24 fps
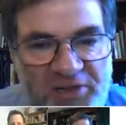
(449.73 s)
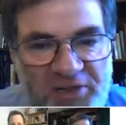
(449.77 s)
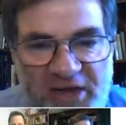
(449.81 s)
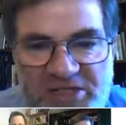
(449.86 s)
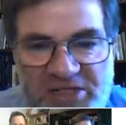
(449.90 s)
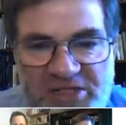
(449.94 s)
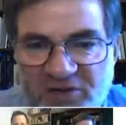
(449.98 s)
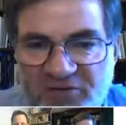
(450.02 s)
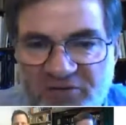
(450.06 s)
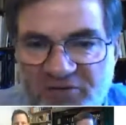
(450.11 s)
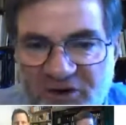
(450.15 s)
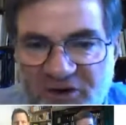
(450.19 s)

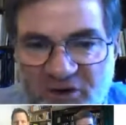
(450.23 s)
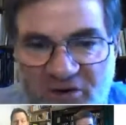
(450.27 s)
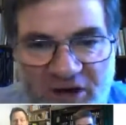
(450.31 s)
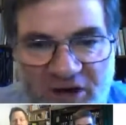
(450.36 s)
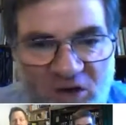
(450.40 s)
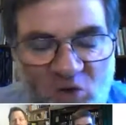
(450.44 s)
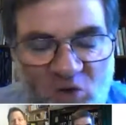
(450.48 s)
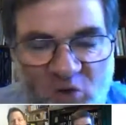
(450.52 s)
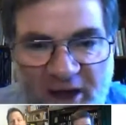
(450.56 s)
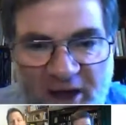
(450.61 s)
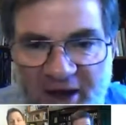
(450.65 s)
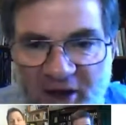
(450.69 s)
That's a
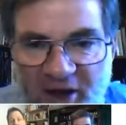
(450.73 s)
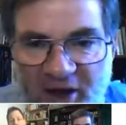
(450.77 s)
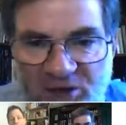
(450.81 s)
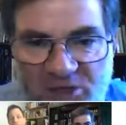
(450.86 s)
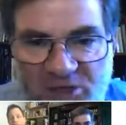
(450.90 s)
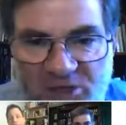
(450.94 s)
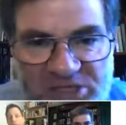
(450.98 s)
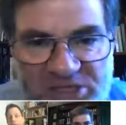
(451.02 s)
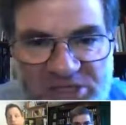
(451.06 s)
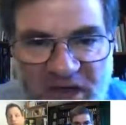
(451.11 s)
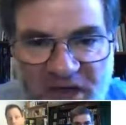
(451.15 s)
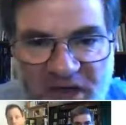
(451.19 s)
very
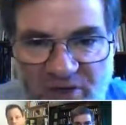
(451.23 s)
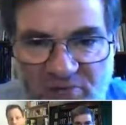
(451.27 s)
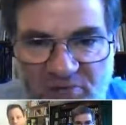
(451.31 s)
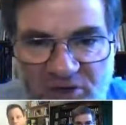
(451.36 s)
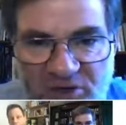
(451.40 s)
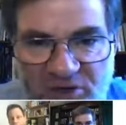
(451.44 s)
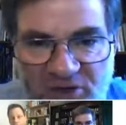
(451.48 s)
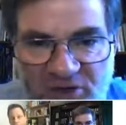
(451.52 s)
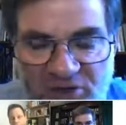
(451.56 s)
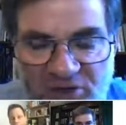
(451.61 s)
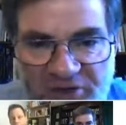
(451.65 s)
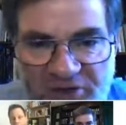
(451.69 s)
Quaker
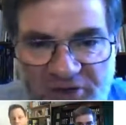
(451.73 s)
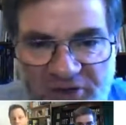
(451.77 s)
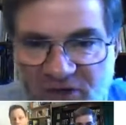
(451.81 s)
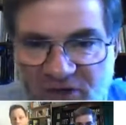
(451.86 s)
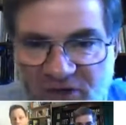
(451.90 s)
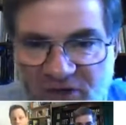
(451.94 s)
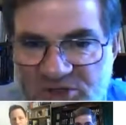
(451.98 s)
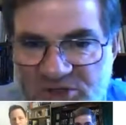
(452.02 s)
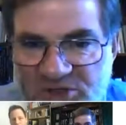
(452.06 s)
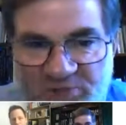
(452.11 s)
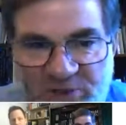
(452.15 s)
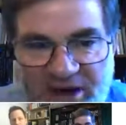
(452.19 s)
statement. That
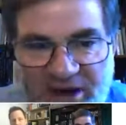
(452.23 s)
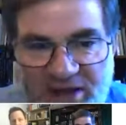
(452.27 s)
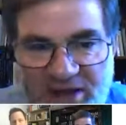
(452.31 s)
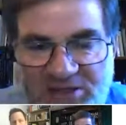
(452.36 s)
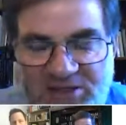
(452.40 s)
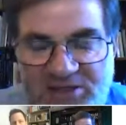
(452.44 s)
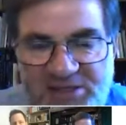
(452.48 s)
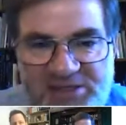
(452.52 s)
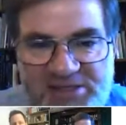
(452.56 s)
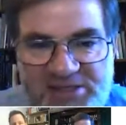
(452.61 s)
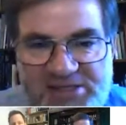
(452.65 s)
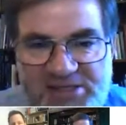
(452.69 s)
goes
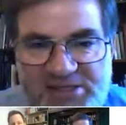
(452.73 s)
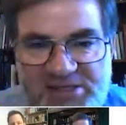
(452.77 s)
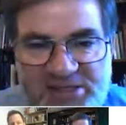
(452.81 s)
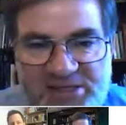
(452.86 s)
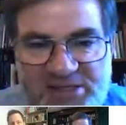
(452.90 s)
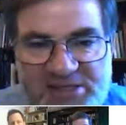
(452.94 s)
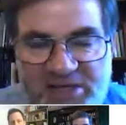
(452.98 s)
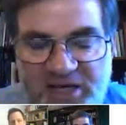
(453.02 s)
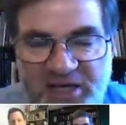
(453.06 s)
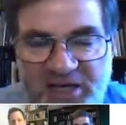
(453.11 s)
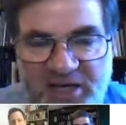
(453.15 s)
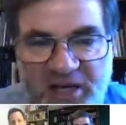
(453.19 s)
back to the
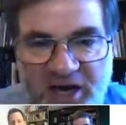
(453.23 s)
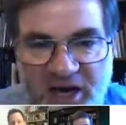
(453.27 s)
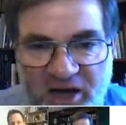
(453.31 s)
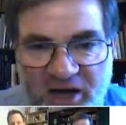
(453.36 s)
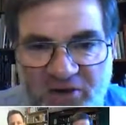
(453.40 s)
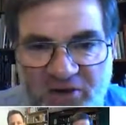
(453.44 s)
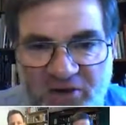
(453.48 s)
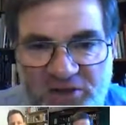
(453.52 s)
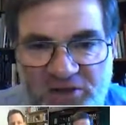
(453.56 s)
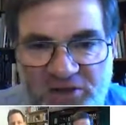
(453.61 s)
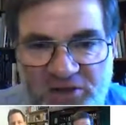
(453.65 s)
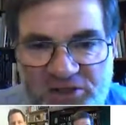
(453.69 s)
sixteen
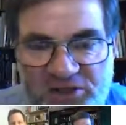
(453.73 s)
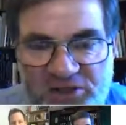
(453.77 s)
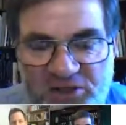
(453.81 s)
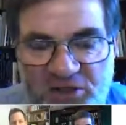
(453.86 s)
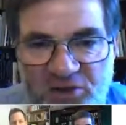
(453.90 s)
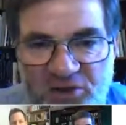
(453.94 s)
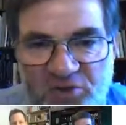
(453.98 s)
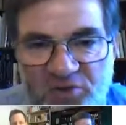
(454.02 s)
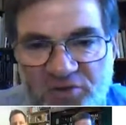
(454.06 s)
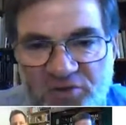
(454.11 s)
hundreds.